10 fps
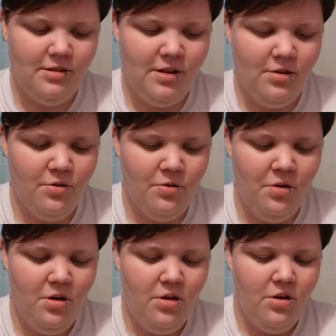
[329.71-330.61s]
So
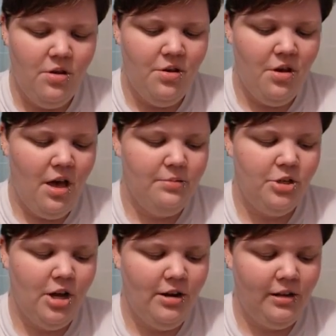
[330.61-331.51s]
I'm
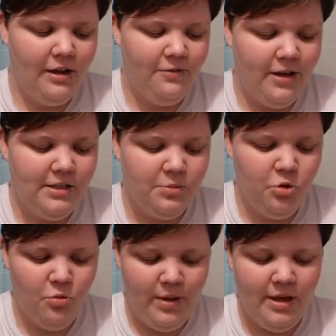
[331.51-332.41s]
trying to, like, find some
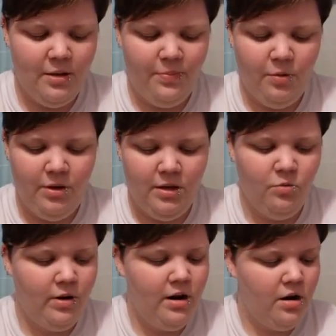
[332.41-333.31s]
cool makeup that we
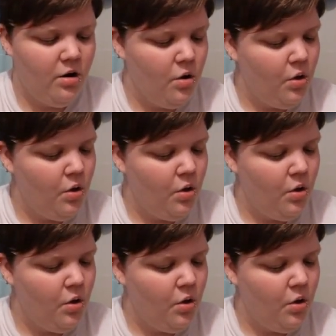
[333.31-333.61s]
can wear.